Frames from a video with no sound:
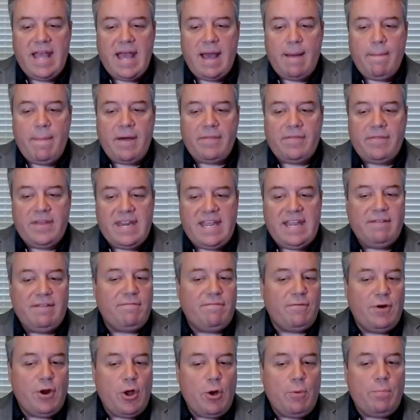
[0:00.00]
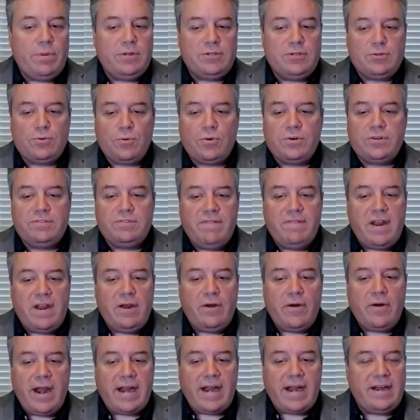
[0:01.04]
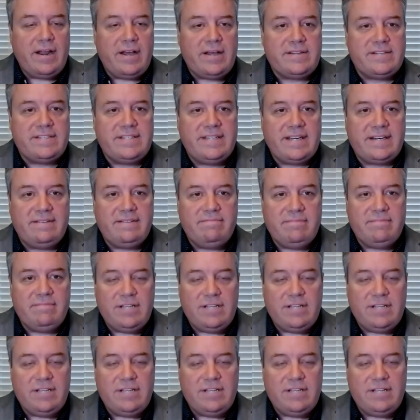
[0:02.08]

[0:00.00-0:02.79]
about the need for an open source vendor agnostic